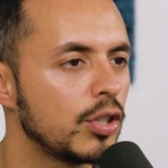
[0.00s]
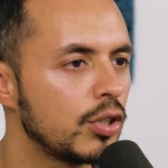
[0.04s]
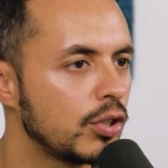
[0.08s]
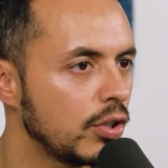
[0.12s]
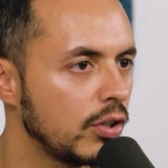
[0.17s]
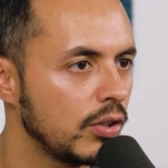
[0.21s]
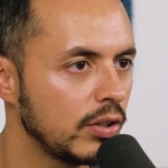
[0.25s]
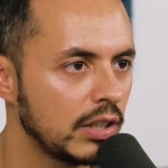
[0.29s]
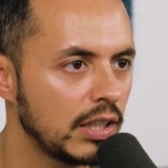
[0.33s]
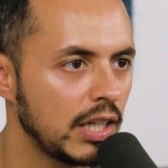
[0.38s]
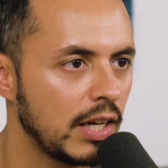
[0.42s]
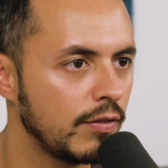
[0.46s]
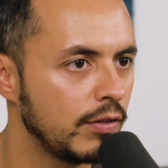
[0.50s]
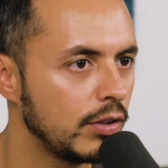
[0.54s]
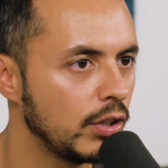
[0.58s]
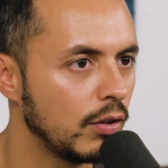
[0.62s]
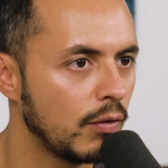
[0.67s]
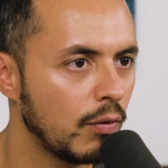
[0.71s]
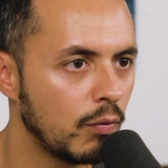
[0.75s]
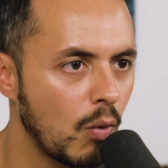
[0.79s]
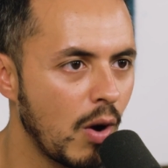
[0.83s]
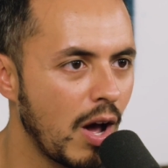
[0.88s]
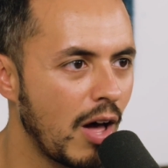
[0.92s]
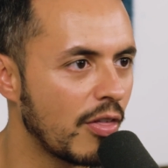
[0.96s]
certain level
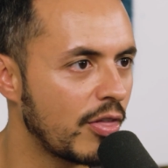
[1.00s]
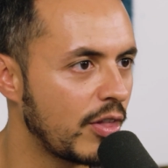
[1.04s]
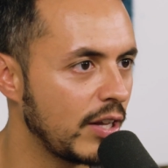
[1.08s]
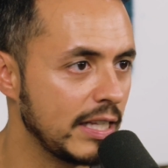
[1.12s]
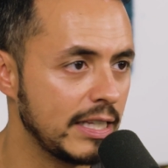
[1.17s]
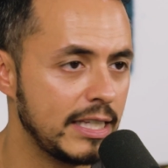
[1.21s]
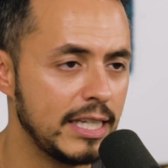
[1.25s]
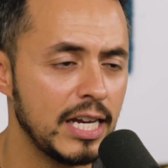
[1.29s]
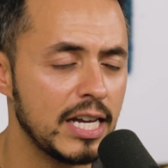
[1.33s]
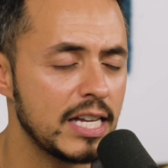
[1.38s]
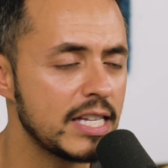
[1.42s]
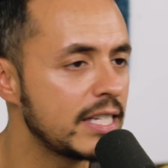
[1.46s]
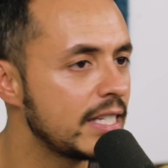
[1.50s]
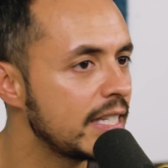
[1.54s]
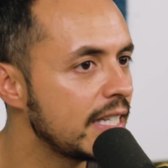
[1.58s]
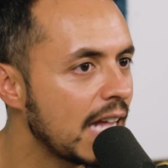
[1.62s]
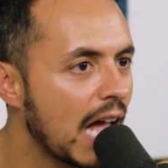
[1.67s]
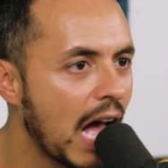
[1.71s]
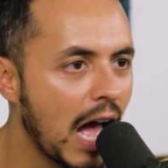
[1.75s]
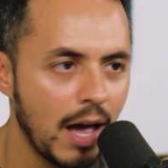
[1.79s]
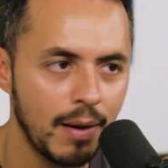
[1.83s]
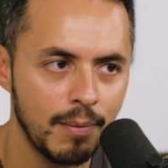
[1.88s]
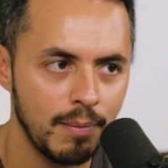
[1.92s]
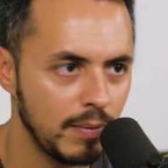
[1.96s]
of wealth does
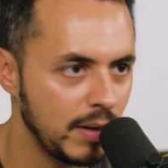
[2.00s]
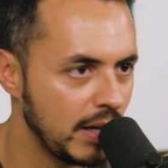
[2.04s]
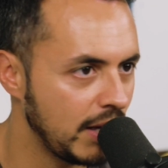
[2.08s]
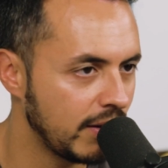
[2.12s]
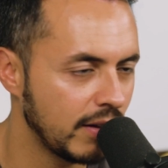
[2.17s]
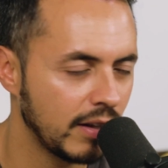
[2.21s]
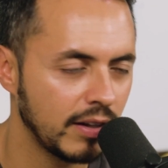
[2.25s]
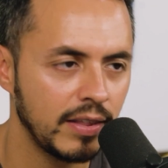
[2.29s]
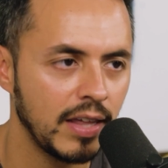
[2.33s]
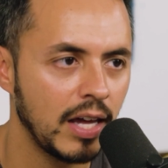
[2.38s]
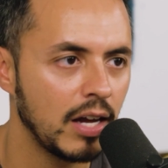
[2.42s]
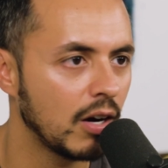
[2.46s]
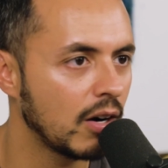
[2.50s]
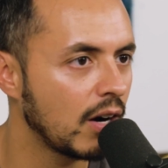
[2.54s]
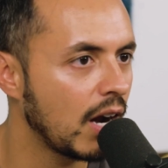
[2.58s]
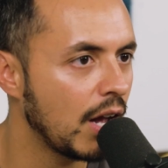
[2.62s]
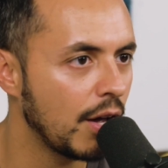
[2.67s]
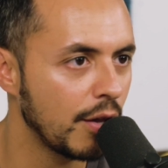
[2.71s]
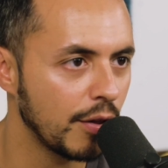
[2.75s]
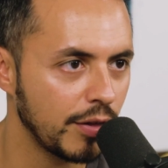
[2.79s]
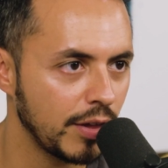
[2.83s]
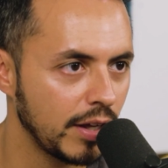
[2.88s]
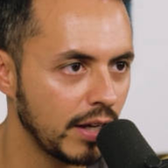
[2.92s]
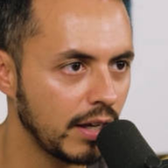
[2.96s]
not mean that they are
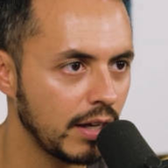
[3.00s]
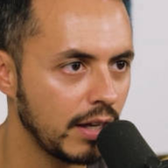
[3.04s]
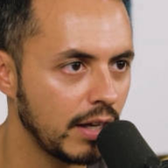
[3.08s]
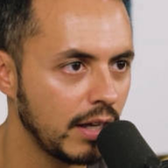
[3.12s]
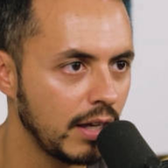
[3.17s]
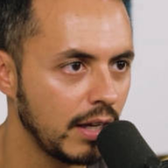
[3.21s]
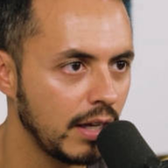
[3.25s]
healthy.